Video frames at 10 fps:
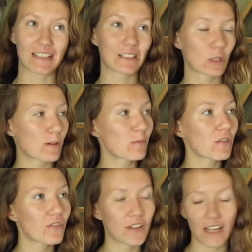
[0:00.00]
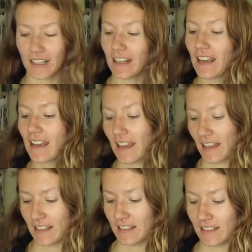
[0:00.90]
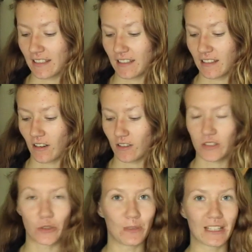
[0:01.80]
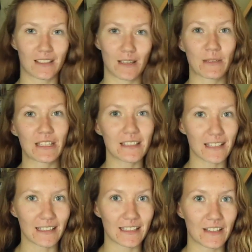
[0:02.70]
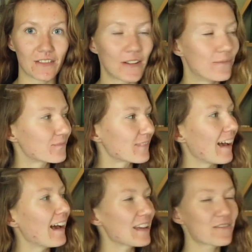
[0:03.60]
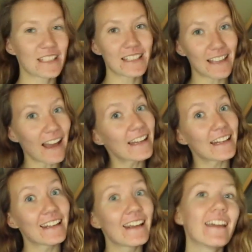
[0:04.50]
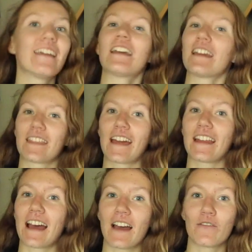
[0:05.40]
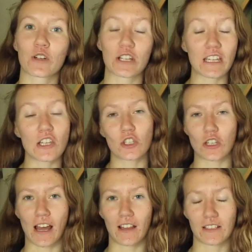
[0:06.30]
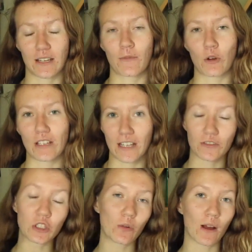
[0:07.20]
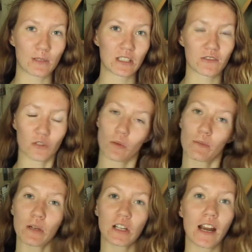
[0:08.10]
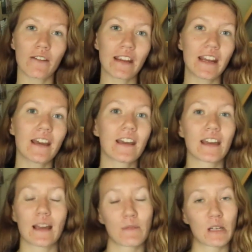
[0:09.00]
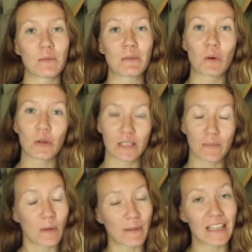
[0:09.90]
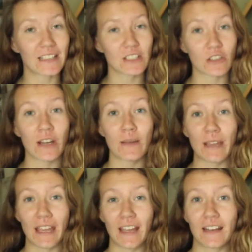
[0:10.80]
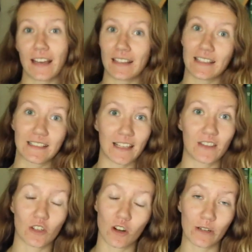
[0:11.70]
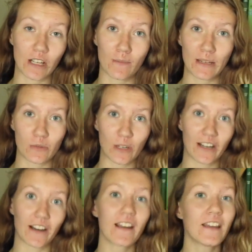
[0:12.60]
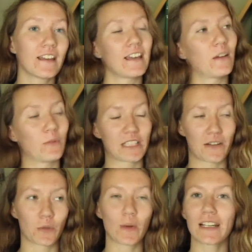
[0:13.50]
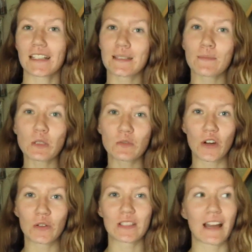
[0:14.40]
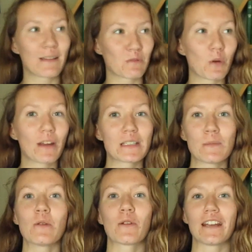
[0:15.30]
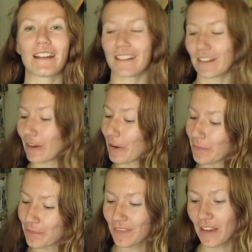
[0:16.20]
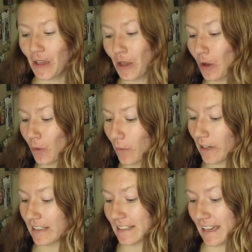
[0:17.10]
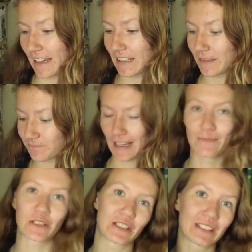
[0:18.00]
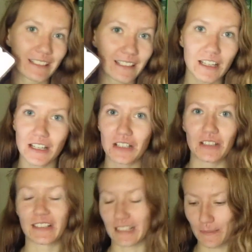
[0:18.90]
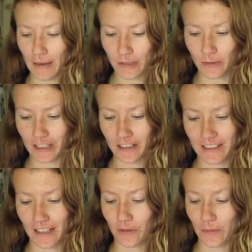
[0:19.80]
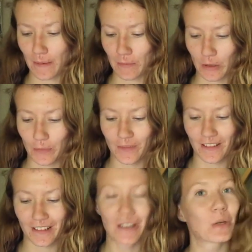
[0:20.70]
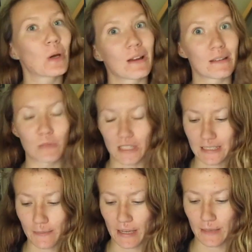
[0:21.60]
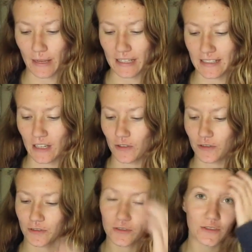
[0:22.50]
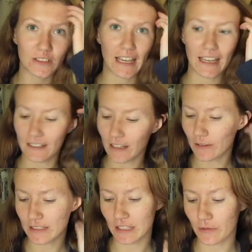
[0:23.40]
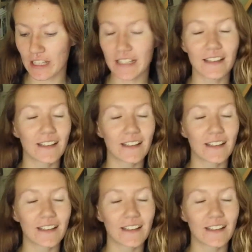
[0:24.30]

a little bit more fun, and also because I'm indecisive, I've decided that for each challenge, I'm going to have 2 options for what book I read. I'm going to put polls up on my Instagram, and as I said, they're already on my Twitter, and whichever one gets the most votes, I'm going to be reading, so we're excited. I'm just looking at my Twitter because I don't remember what books I made myself say I was going to read.